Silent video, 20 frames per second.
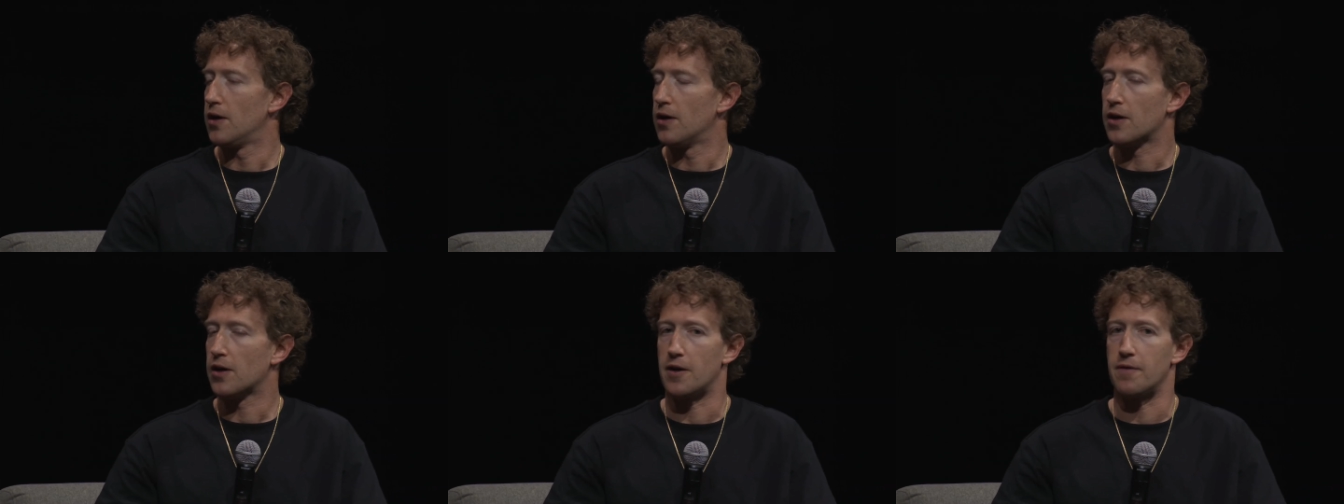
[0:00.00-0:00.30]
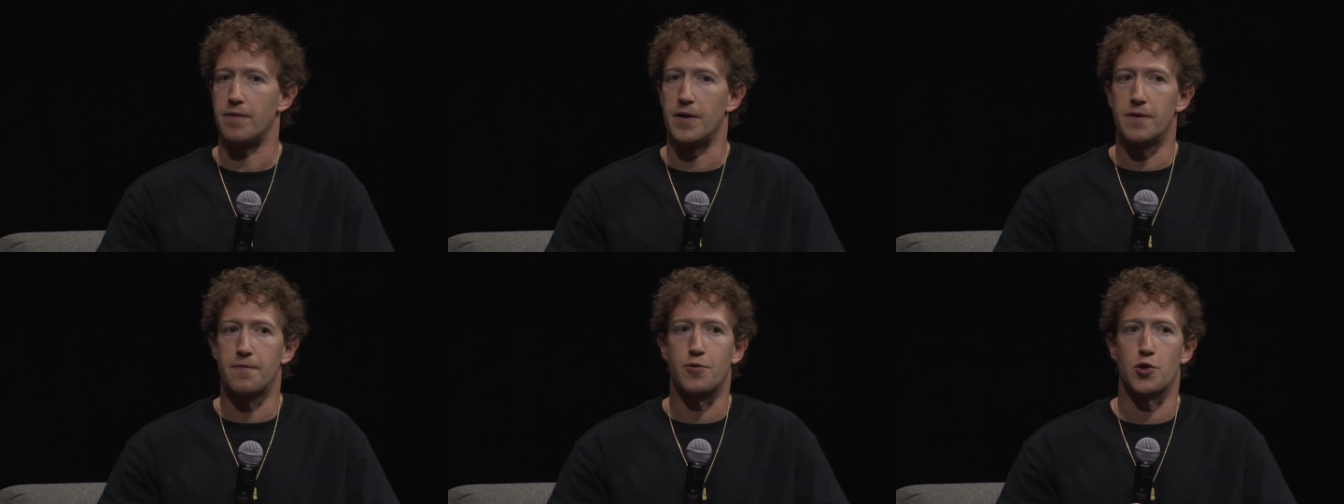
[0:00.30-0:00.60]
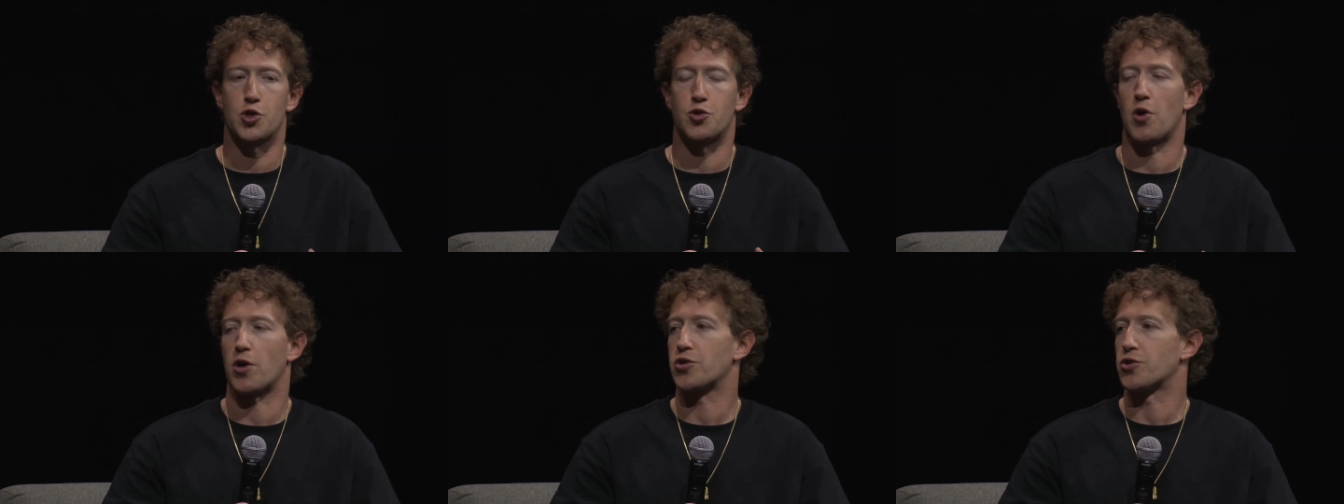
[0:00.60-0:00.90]
kind of
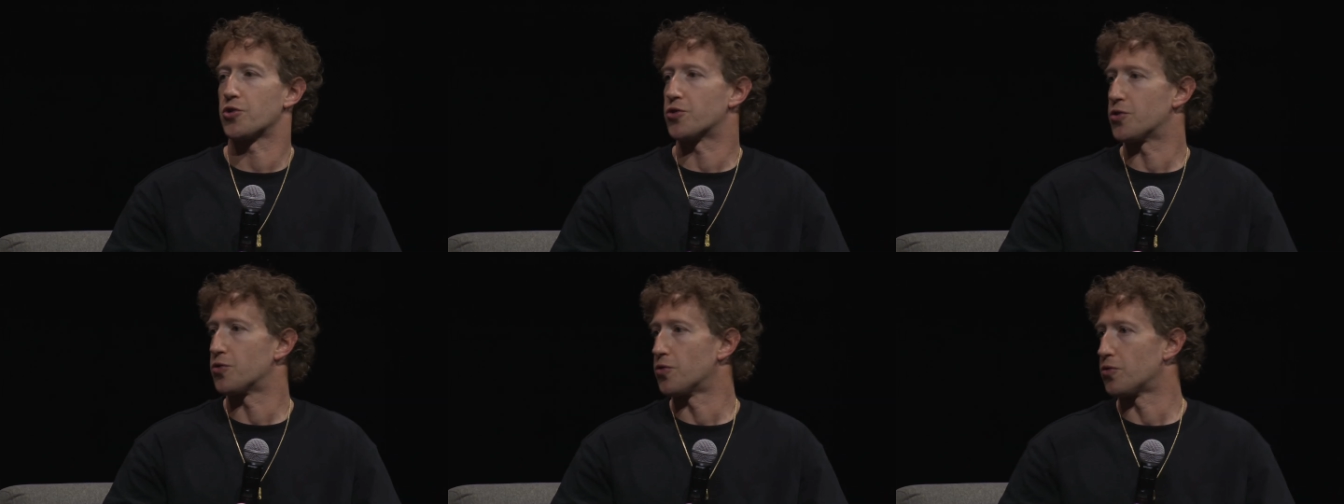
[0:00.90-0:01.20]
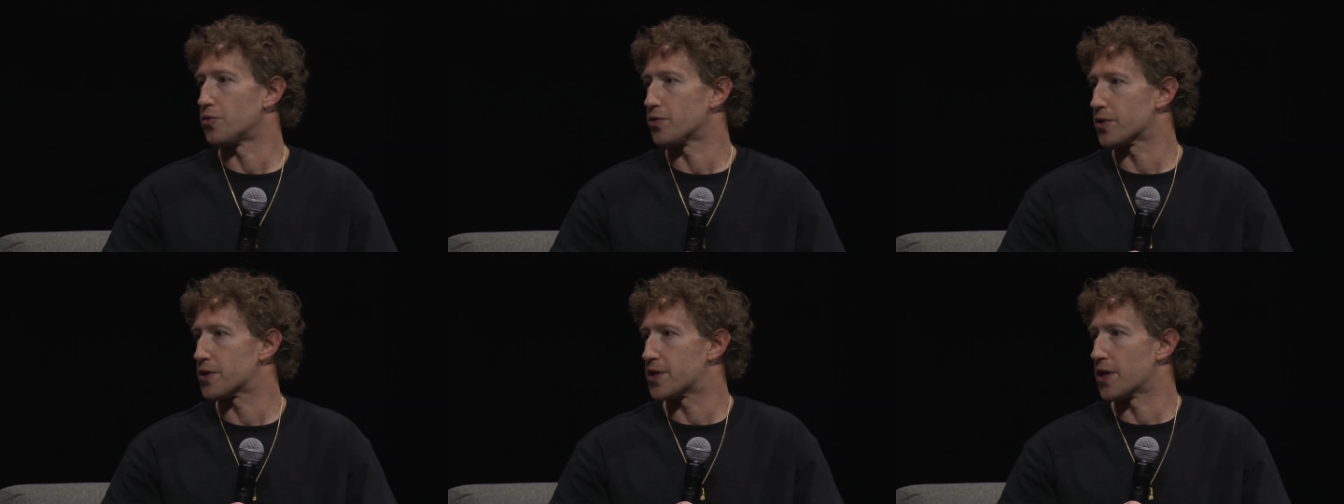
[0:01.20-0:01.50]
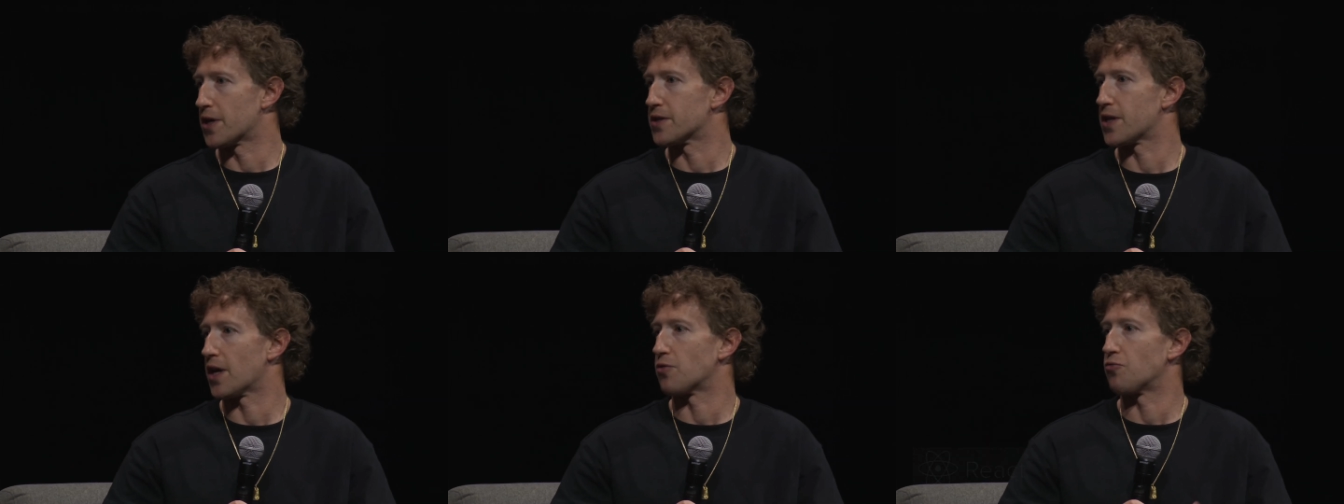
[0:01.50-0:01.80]
infrastructure tools,
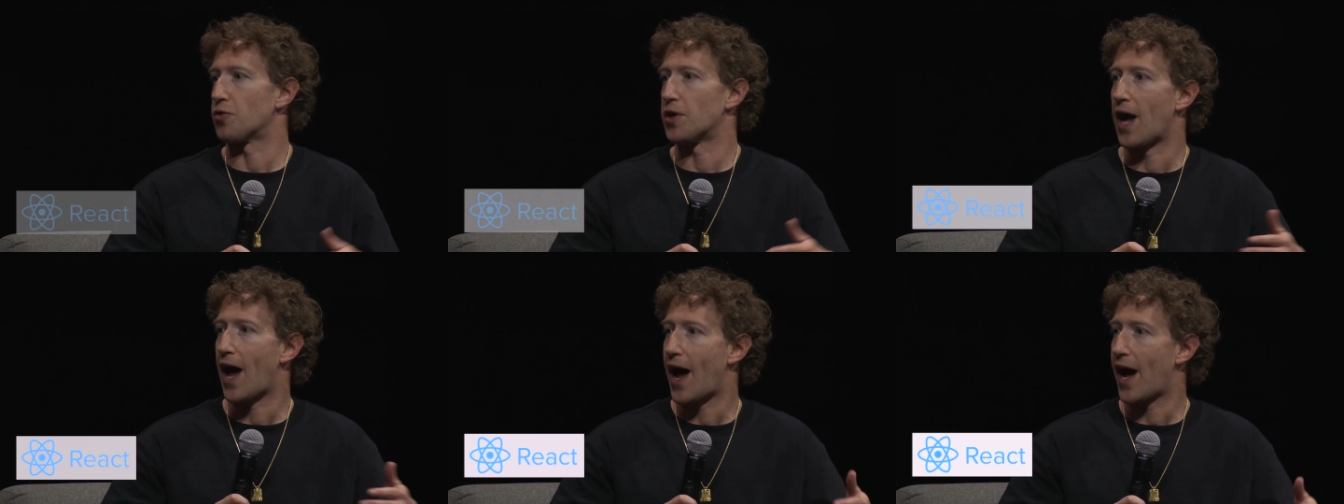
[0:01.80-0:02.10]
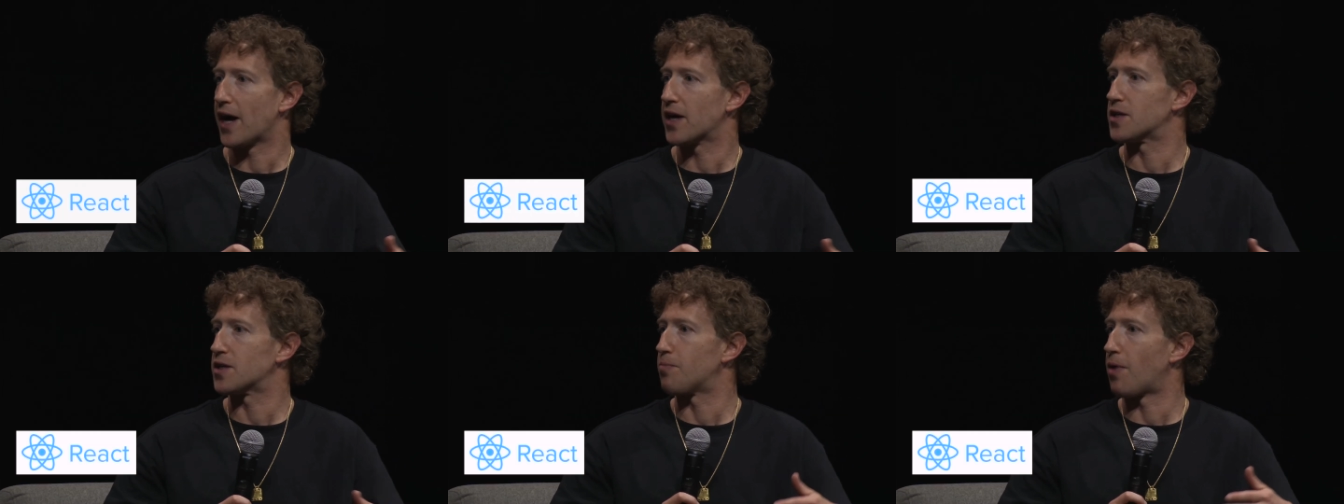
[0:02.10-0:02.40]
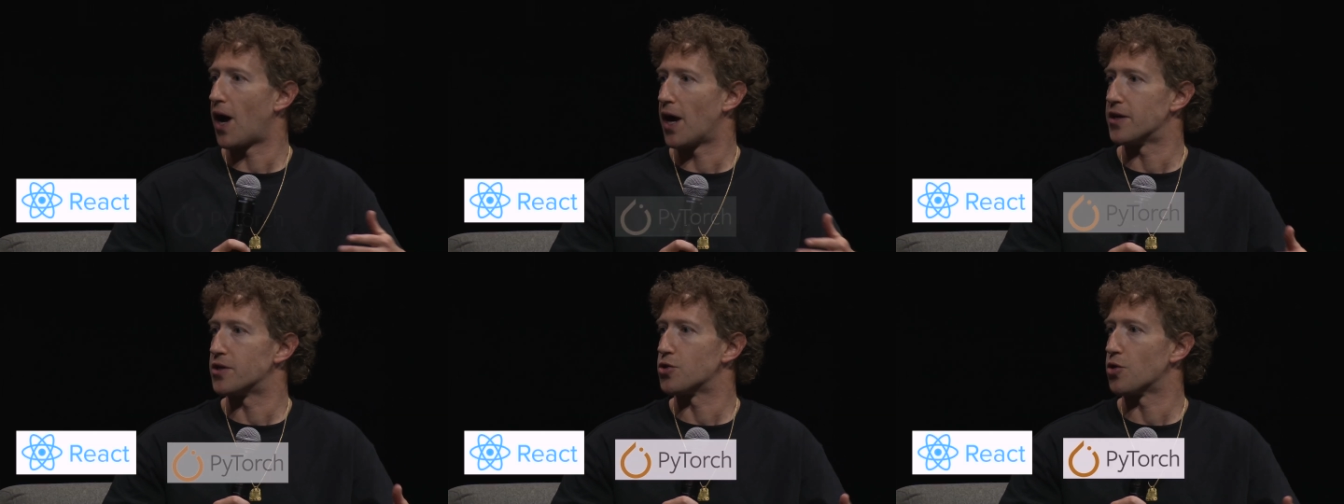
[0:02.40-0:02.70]
things like React,
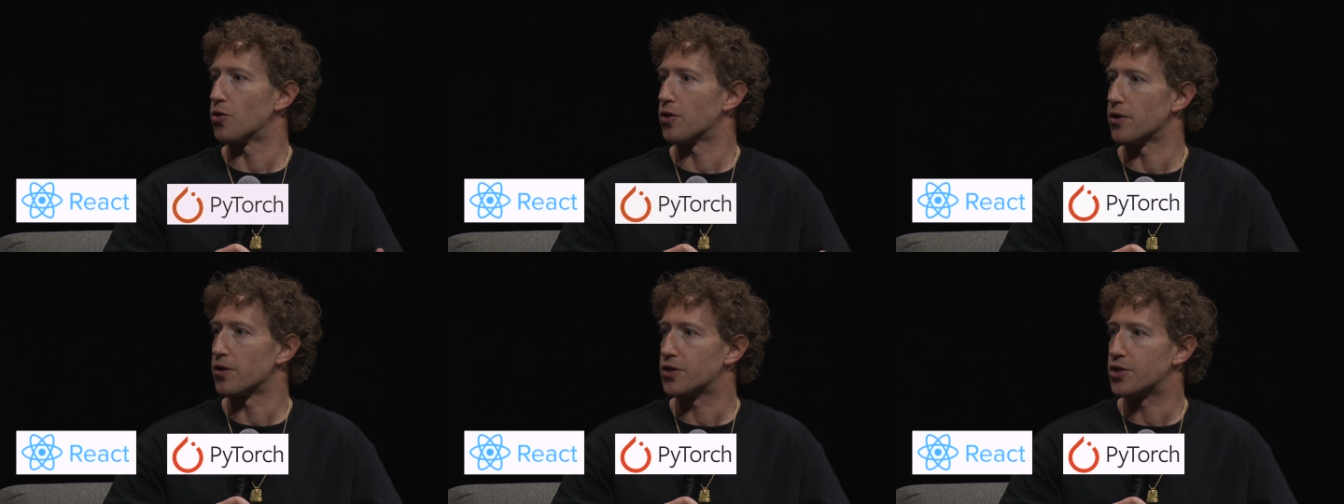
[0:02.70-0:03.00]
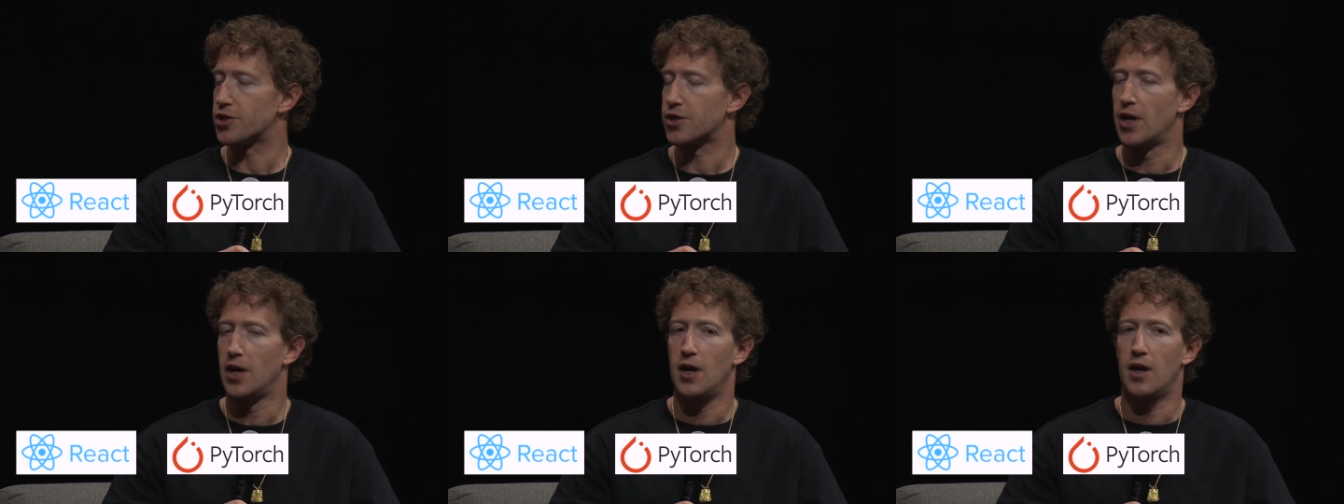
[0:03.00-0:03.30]
PyTorch.